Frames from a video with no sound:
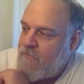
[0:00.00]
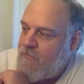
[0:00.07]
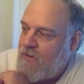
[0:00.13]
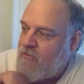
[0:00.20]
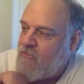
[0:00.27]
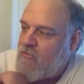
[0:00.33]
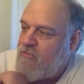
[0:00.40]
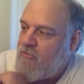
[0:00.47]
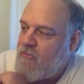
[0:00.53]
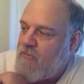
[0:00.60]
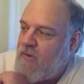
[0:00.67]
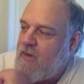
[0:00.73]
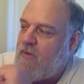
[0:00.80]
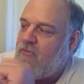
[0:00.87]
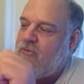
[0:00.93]
That's what's on
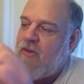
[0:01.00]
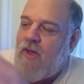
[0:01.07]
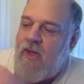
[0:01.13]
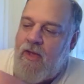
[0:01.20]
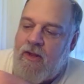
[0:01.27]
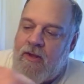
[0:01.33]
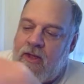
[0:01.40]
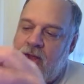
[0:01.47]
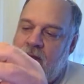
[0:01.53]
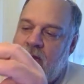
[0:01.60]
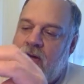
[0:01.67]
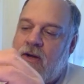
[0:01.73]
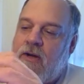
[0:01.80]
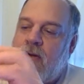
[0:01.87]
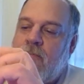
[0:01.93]
the outside, and
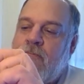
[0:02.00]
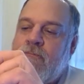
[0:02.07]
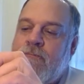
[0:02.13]
a